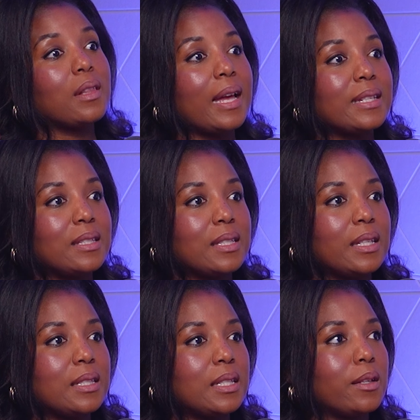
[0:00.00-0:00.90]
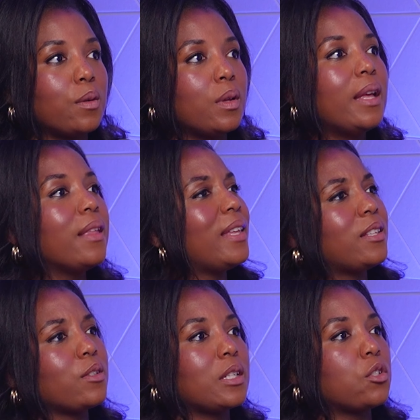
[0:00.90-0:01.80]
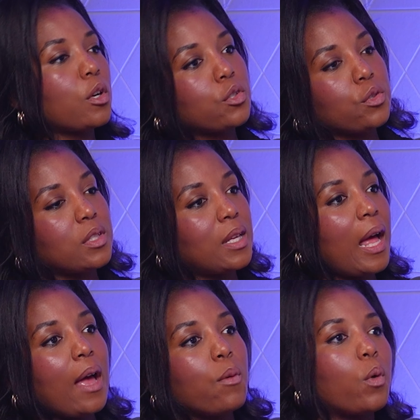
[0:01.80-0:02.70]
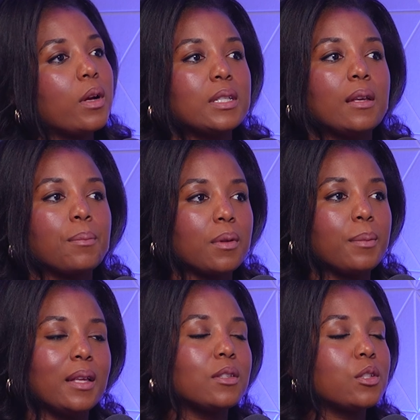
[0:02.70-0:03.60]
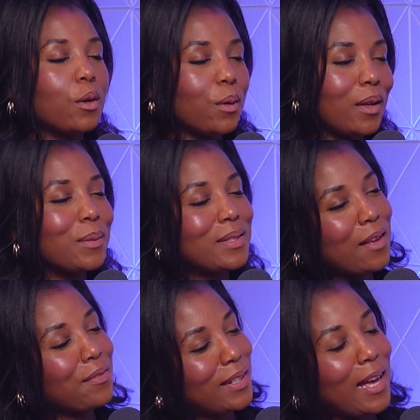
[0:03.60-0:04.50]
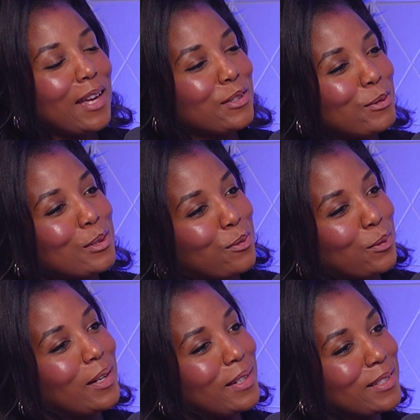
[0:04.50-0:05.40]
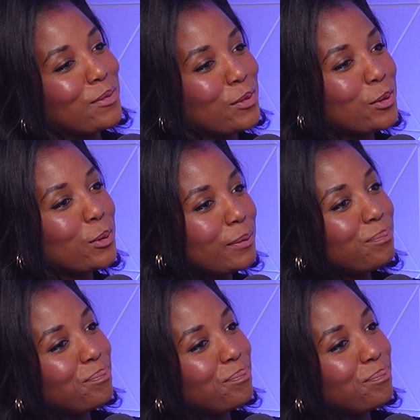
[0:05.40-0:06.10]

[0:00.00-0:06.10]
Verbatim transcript: licensing deal, these are the structures that I want to implement. So it was definitely God used for us for sure.